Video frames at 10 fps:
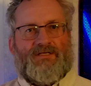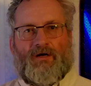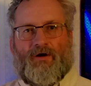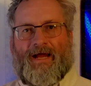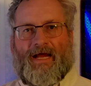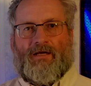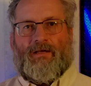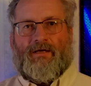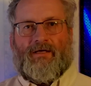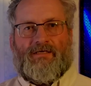error
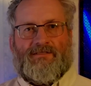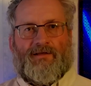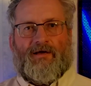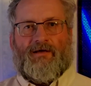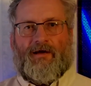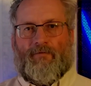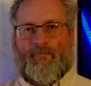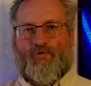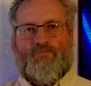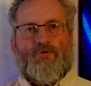handling is like a
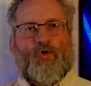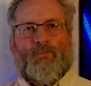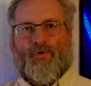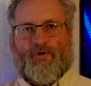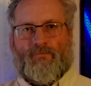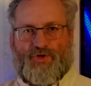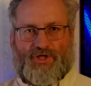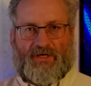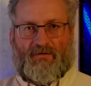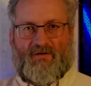Rube Goldberg machine.